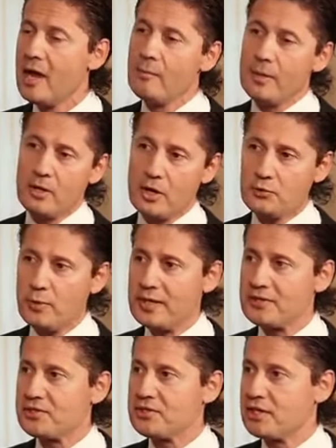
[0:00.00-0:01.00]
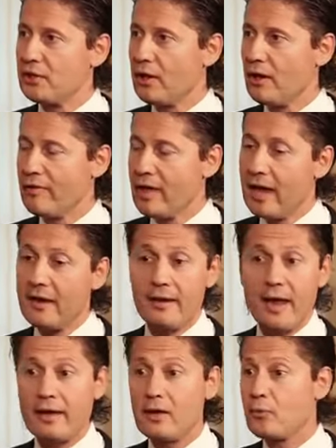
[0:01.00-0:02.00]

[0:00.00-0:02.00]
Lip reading: Because we can seal all that and I can